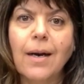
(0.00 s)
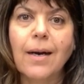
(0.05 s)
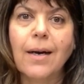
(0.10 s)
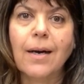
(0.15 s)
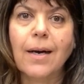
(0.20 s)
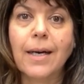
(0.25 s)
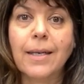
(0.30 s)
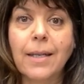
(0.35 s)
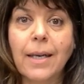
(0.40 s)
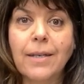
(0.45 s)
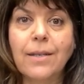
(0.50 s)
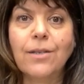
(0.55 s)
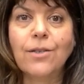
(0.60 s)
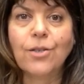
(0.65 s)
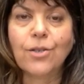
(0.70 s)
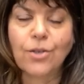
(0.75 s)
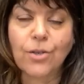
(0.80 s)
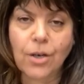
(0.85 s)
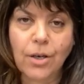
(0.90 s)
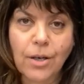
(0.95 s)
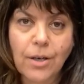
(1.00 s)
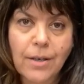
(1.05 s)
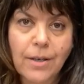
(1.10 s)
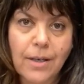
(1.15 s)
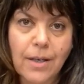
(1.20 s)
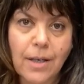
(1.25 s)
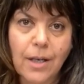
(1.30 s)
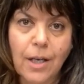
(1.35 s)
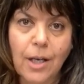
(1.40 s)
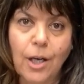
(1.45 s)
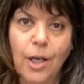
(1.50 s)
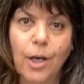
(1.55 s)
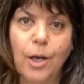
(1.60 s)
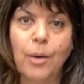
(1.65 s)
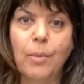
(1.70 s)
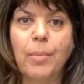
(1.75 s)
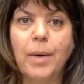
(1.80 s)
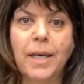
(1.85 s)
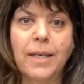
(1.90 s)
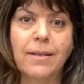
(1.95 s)
I'd like to start
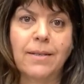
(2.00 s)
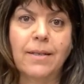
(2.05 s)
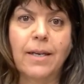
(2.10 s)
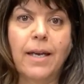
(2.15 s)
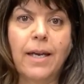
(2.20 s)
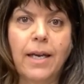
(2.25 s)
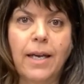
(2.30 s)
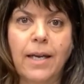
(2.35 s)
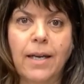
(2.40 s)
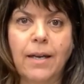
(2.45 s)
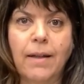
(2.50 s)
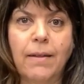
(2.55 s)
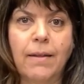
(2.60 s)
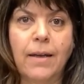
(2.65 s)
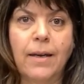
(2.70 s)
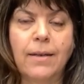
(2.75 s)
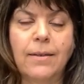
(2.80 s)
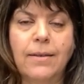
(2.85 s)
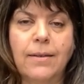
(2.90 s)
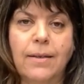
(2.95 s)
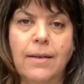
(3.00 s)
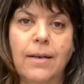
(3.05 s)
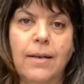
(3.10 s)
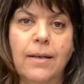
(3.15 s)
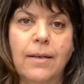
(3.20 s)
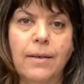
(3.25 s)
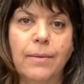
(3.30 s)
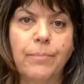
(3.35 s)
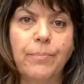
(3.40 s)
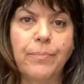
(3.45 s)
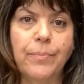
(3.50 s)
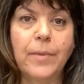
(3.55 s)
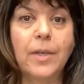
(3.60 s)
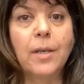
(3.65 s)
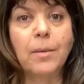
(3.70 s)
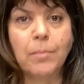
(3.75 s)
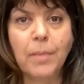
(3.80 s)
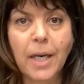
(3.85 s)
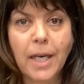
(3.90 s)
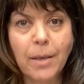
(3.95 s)
by saying that uh,
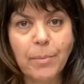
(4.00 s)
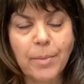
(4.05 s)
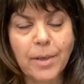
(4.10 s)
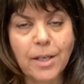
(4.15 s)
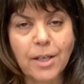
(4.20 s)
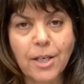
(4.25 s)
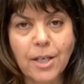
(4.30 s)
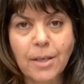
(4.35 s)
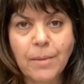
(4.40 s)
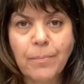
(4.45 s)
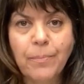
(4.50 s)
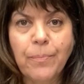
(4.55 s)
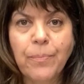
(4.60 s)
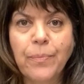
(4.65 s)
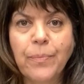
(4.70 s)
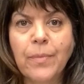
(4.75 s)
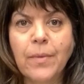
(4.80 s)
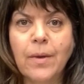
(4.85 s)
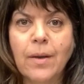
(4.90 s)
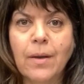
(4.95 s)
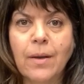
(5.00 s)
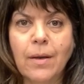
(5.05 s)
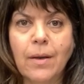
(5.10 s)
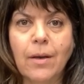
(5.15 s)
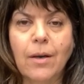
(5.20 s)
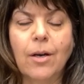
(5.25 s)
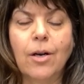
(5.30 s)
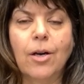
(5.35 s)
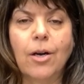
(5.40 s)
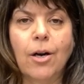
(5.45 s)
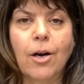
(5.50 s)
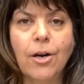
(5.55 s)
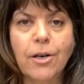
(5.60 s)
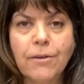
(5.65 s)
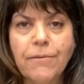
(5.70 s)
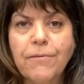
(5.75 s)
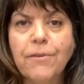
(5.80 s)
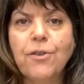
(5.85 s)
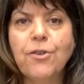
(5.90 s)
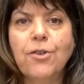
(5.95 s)
in my opinion,
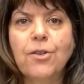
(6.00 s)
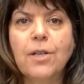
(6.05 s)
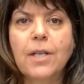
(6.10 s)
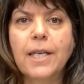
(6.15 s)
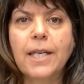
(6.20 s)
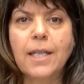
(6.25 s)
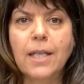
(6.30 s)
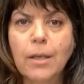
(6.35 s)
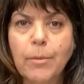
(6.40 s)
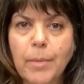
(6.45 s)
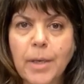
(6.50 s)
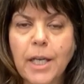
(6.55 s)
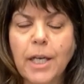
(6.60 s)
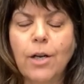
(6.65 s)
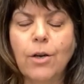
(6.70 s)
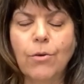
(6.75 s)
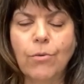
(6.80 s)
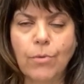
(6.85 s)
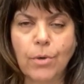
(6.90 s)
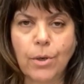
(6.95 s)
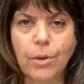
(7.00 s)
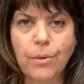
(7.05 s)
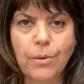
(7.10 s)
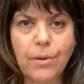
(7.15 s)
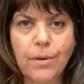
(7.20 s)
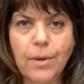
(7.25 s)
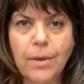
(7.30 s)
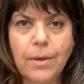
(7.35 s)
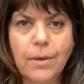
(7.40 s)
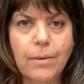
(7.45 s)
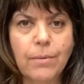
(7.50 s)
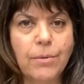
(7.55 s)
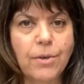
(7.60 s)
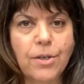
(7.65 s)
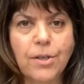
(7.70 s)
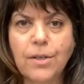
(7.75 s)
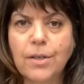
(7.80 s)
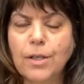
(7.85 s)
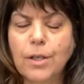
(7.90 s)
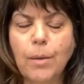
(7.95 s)
artificially limiting growth, which
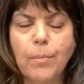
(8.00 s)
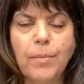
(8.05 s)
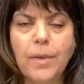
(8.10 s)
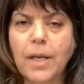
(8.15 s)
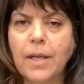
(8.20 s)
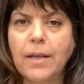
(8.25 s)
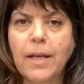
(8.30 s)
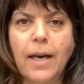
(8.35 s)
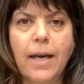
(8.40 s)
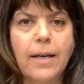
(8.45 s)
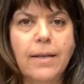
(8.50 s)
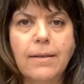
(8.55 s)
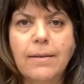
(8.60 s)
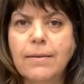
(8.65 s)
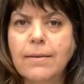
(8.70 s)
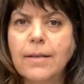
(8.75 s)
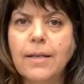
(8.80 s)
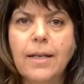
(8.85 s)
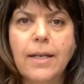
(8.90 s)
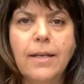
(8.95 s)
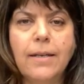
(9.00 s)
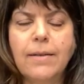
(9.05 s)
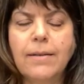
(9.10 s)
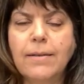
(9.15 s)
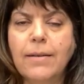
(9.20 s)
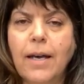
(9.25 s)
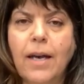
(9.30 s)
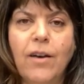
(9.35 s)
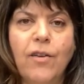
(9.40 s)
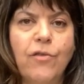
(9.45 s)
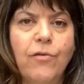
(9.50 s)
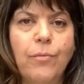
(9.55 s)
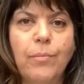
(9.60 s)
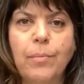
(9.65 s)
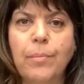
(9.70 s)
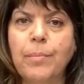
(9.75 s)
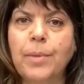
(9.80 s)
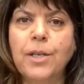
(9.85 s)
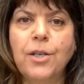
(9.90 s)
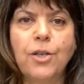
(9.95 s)
is something that cities have
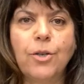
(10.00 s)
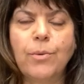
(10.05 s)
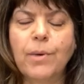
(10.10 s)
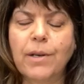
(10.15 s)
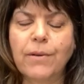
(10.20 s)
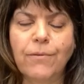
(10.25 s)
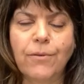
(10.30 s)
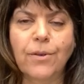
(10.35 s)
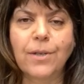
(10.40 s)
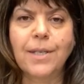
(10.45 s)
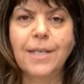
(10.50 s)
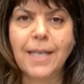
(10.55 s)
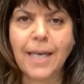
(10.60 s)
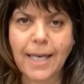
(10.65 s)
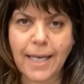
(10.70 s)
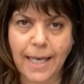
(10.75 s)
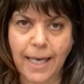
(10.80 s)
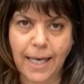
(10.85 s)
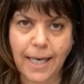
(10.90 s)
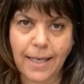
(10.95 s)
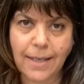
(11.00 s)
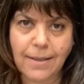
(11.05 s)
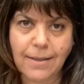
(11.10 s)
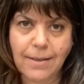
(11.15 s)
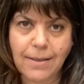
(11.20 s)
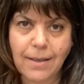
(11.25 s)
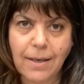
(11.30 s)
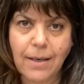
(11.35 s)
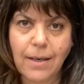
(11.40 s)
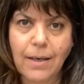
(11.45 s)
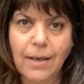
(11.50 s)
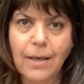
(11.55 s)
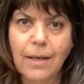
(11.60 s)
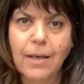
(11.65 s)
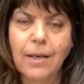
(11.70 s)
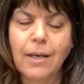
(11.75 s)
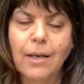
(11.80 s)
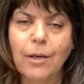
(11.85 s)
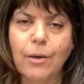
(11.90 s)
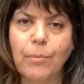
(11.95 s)
been doing for decades,
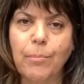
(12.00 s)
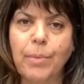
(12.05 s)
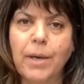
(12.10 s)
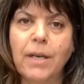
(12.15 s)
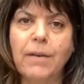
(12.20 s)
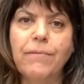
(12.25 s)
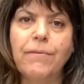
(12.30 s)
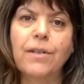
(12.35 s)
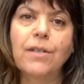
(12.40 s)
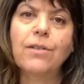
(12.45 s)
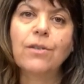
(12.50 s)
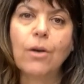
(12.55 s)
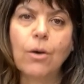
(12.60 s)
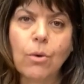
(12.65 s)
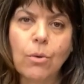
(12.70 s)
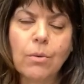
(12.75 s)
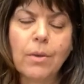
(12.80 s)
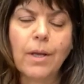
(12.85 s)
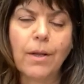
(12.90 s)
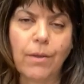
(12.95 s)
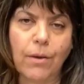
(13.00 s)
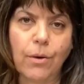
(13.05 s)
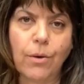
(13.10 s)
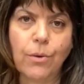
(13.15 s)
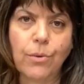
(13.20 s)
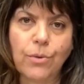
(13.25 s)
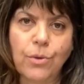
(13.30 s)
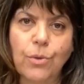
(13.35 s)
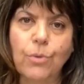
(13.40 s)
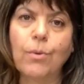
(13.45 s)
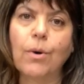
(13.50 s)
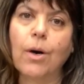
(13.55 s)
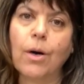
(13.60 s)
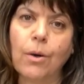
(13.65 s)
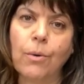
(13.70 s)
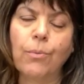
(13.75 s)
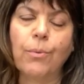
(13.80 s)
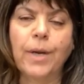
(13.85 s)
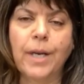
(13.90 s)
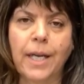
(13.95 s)
benefits only those who
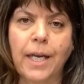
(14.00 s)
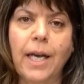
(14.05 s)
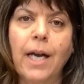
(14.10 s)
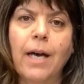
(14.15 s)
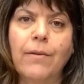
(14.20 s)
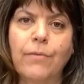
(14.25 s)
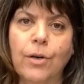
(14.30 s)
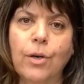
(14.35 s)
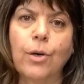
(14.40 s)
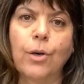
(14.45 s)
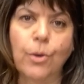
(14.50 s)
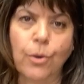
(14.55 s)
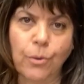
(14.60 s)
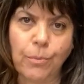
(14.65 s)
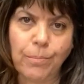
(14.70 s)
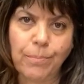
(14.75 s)
already have a home.